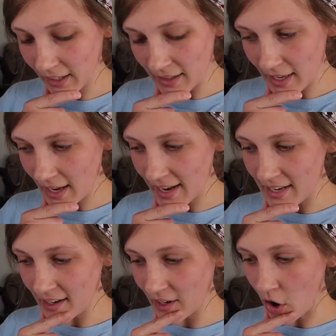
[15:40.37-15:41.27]
and
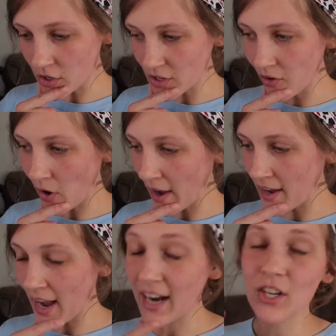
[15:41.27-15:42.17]
then also
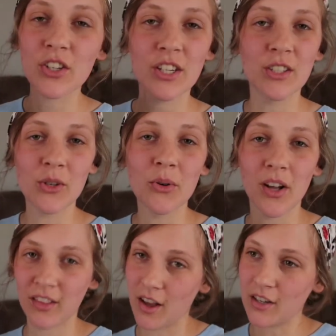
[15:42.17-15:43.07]
I actually do
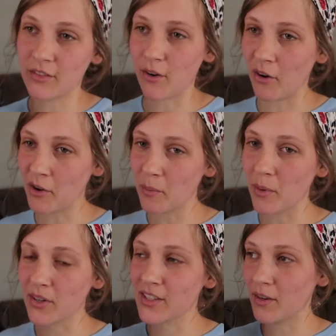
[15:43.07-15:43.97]
a lot of
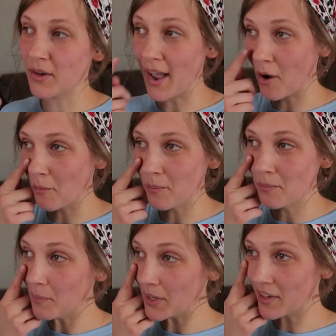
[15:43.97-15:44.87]
audiobooks now
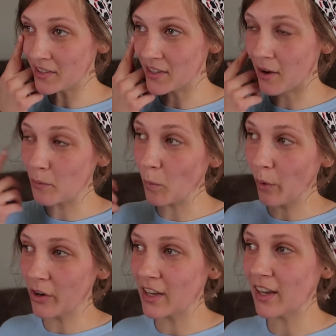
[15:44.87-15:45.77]
because I'm
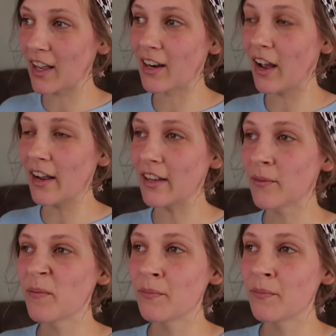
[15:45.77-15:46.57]
working and I